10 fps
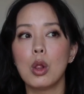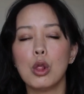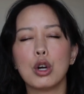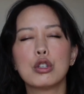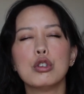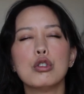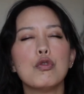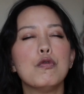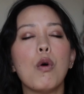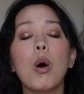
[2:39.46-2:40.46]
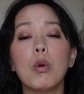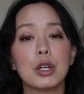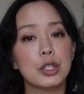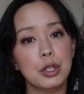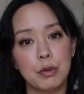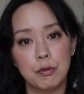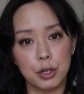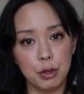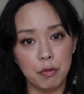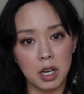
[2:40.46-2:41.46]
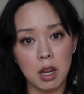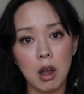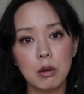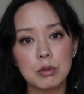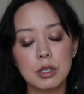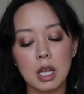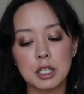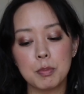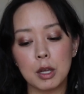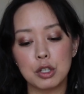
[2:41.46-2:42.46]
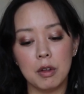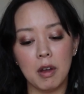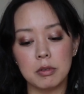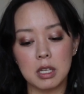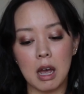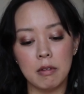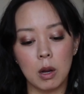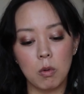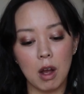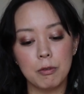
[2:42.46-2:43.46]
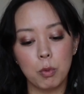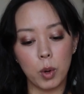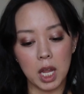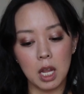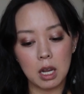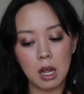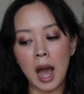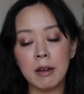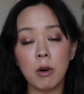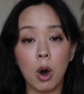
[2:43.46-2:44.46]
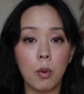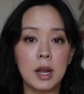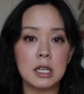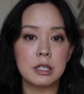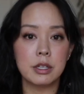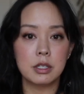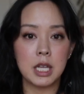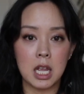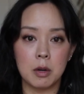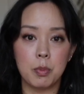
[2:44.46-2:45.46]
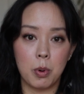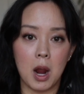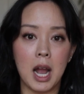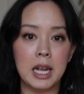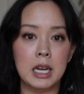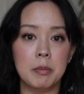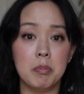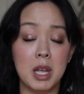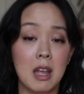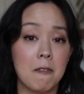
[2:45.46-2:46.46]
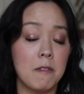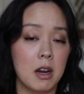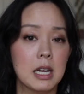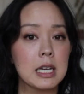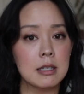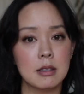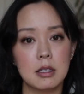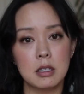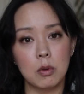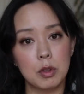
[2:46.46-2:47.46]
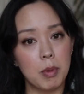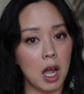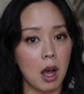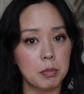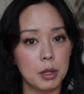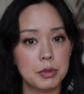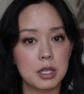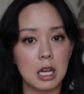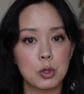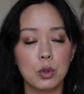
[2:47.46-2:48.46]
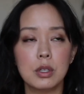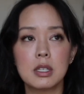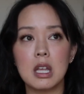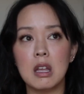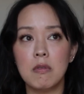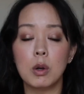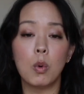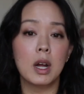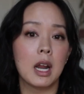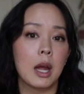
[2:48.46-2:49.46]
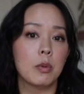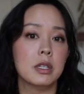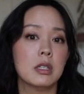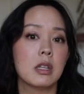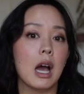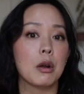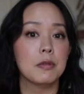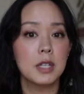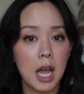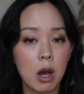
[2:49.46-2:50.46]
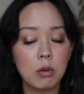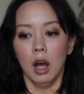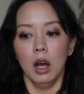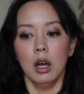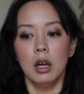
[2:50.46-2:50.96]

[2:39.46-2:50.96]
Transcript: looked forward to for new videos, especially if I was having a rough week. I've always taken pride in being very consistent with my upload schedules, even when I was out of town.